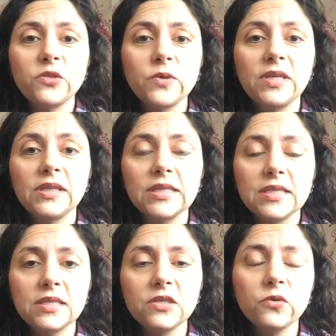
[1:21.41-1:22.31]
to it and
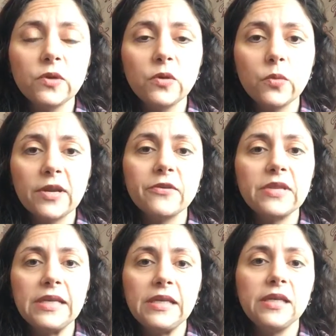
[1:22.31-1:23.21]
listen to it whenever
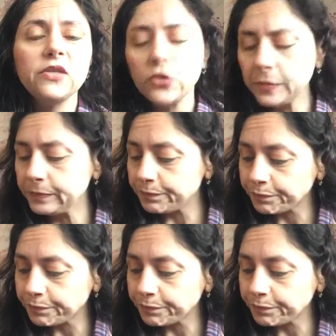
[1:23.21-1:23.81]
they need to.